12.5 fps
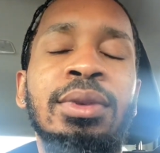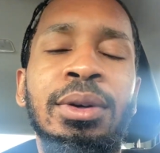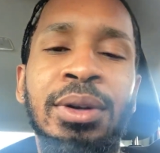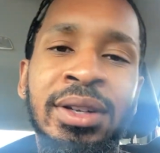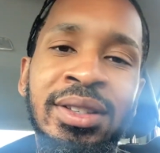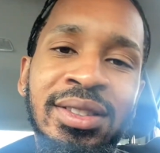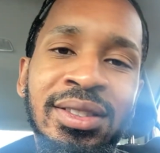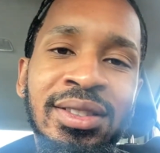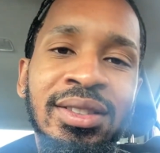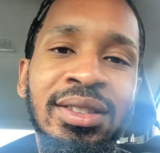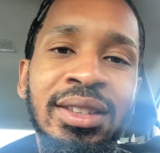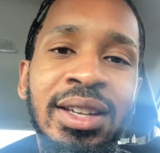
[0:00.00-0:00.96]
Okay?
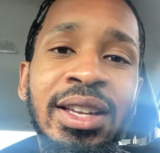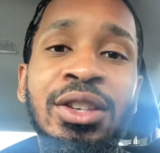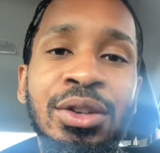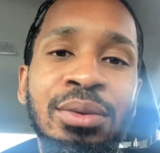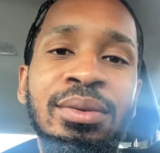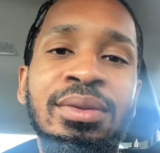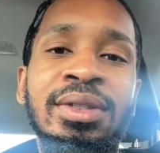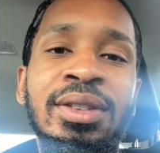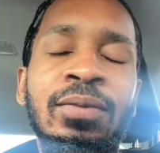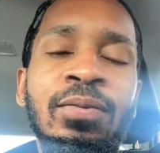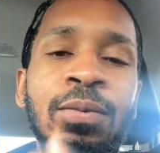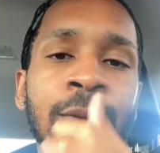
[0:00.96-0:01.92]
In you.
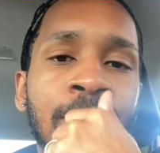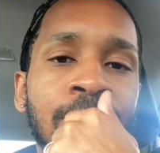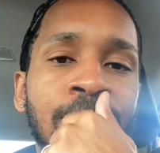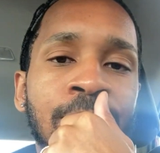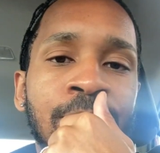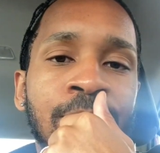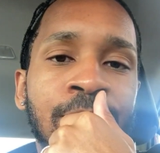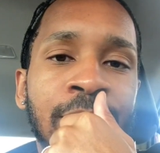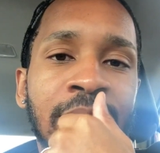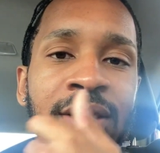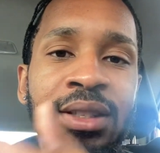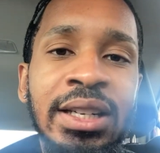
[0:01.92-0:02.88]

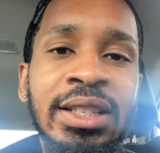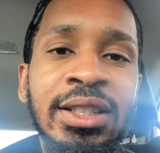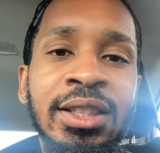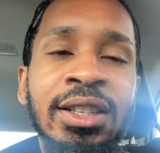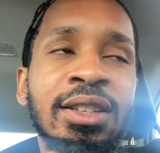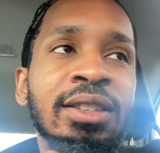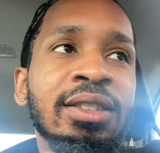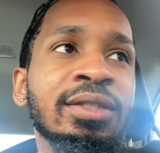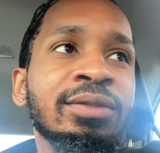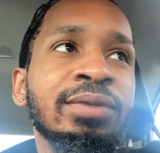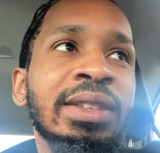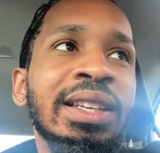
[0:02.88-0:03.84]
See, that's the thing.
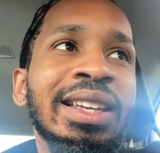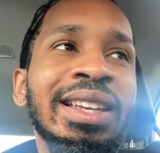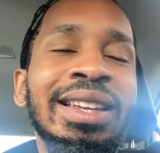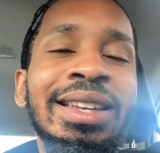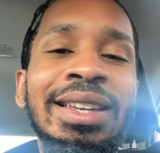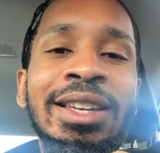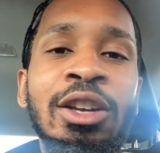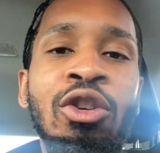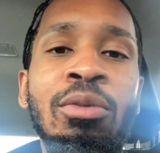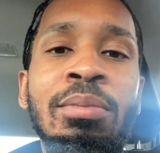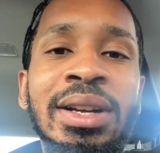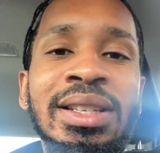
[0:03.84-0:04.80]
Ego
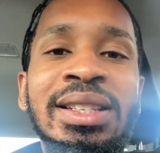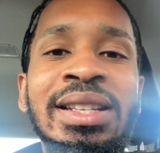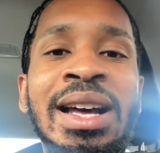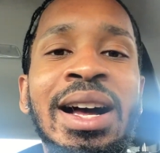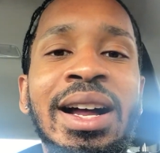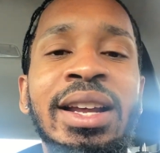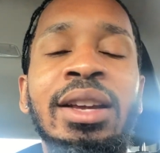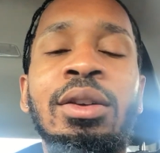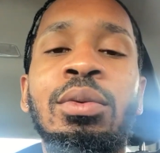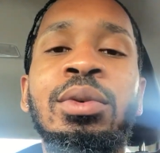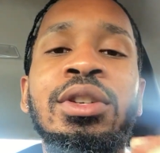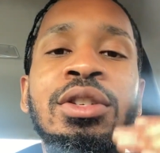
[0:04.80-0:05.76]
must die.
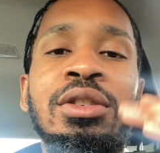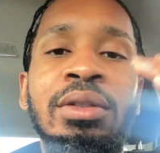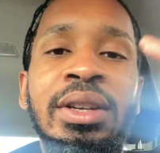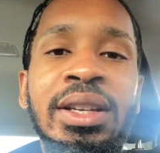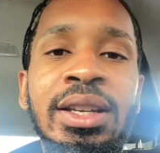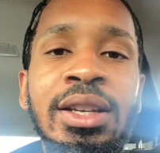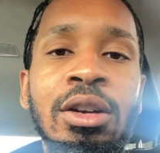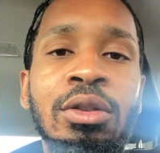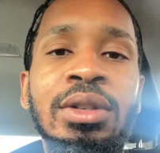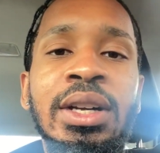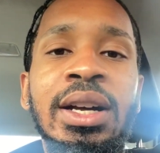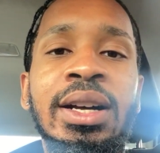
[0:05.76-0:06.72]
Once your ego
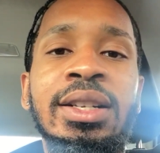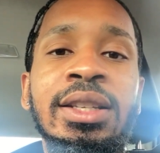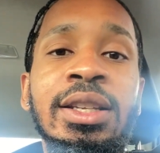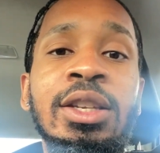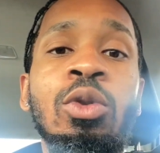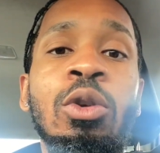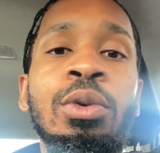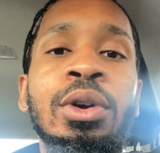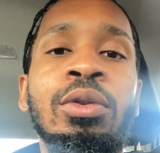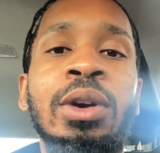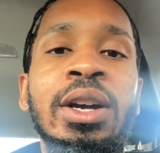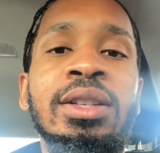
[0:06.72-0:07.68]
dies and you walk with
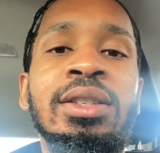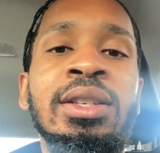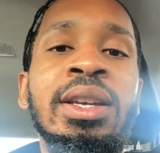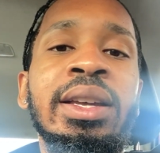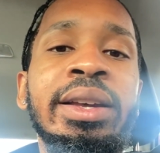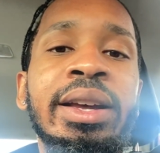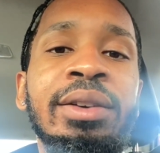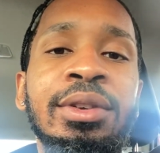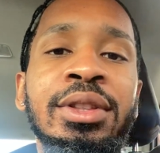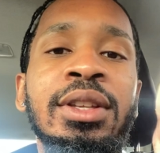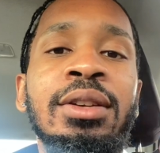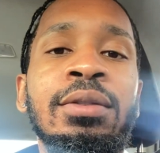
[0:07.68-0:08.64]
Christ,
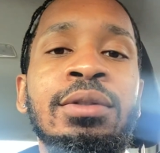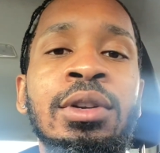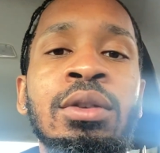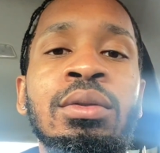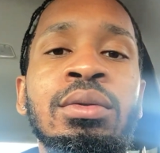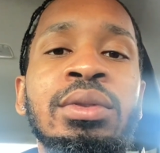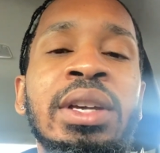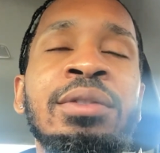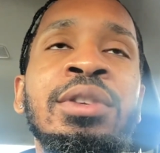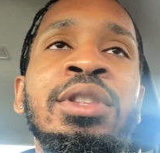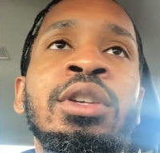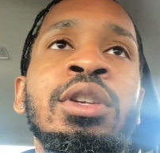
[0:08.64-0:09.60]
everything flows.
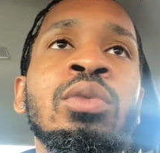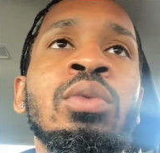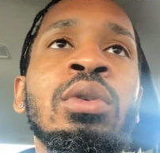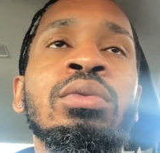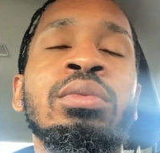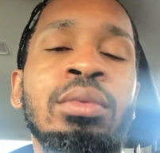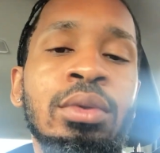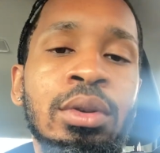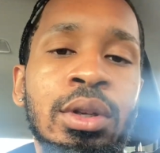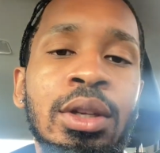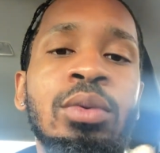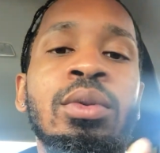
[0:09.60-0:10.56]
Everything you want.
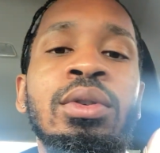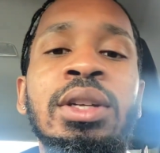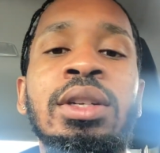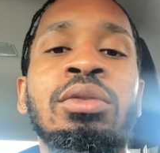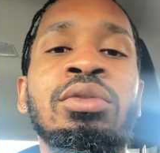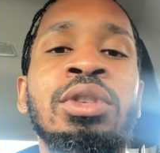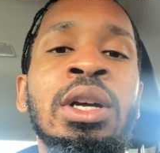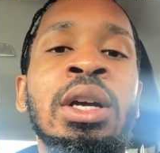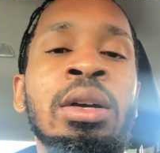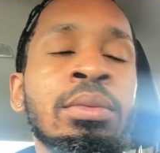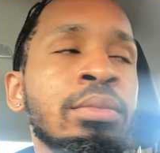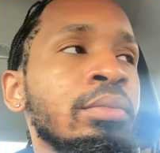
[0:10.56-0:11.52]
You want that new
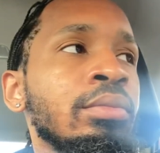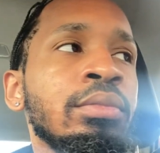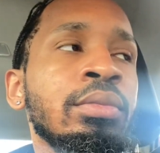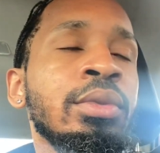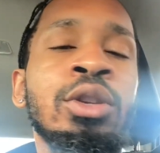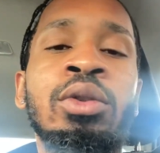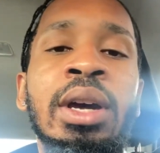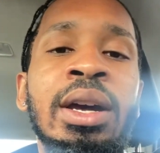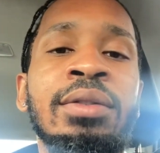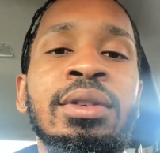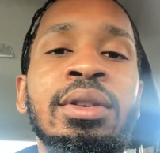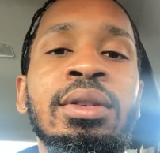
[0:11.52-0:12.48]
job? You'll
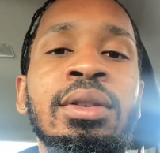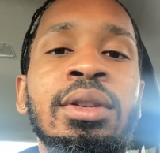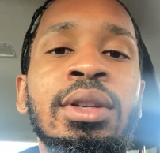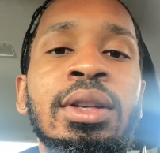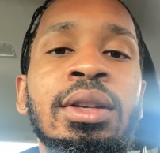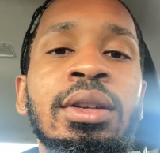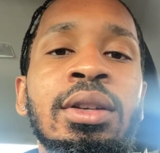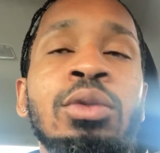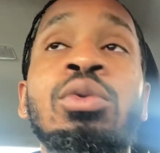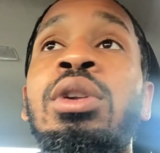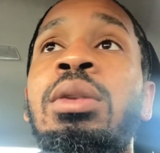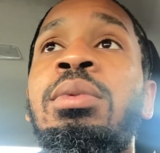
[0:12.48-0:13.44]
have it. You
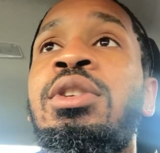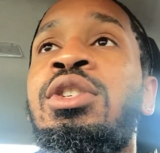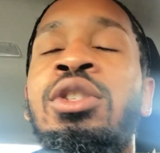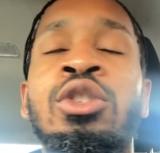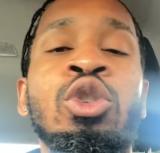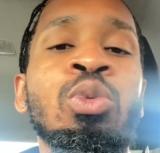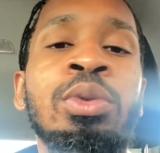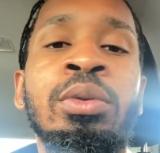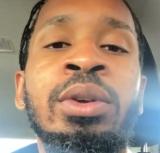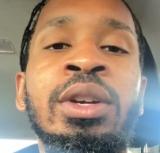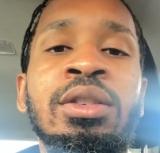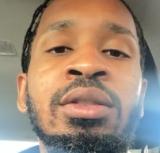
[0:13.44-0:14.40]
want to be stupid
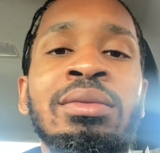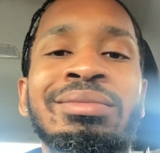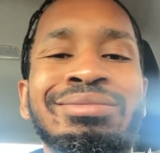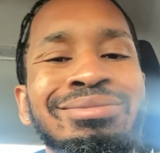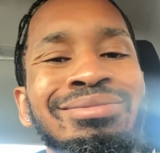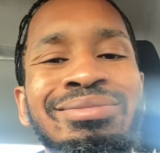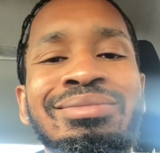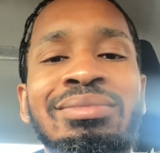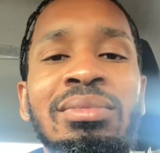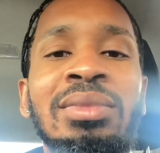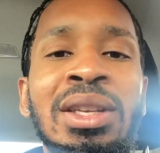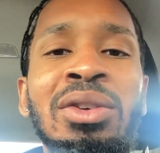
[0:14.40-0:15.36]
rich?
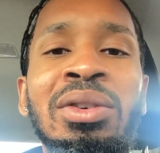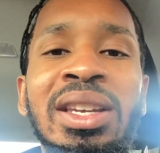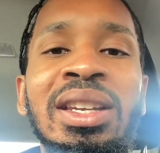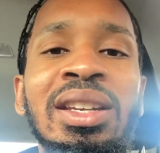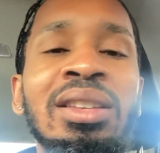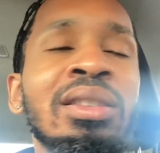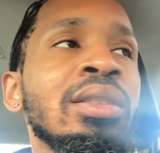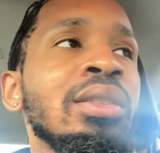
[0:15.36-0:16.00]
You'll get it.